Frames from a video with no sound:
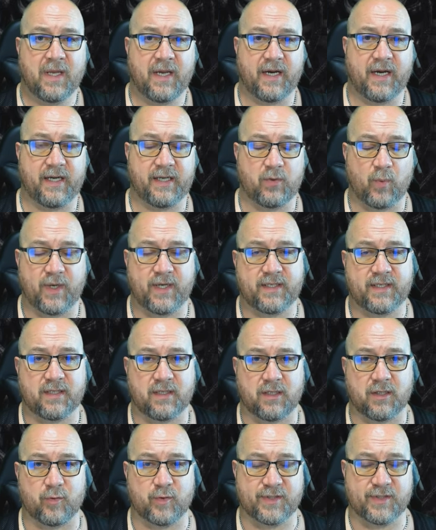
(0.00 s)
I had to wait
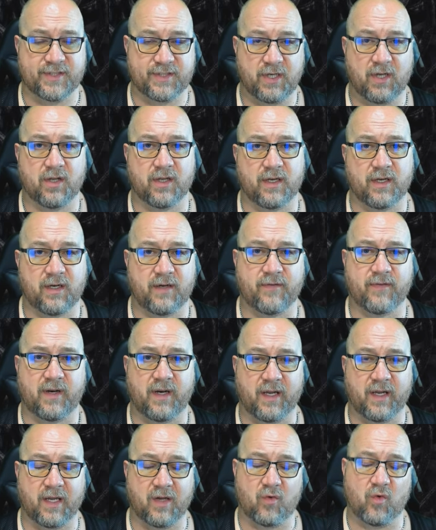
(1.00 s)
till it was solid enough that
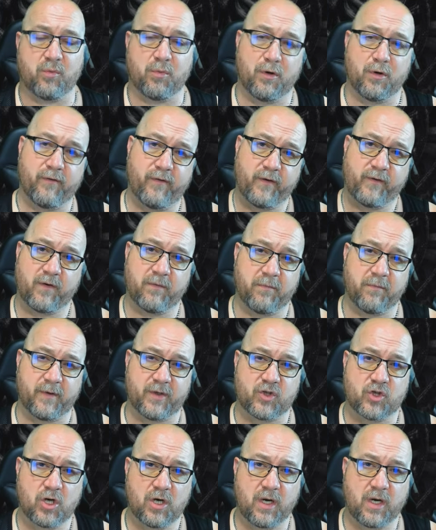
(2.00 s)
I could remove it from the
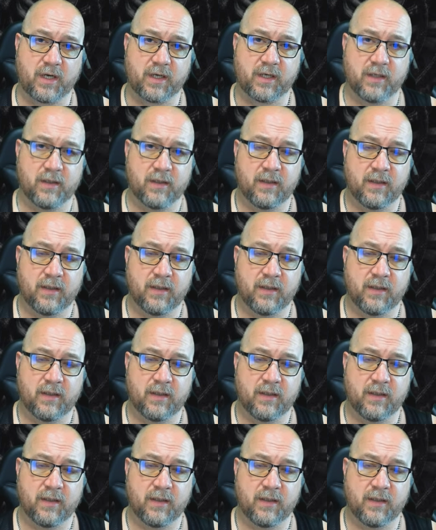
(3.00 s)
truck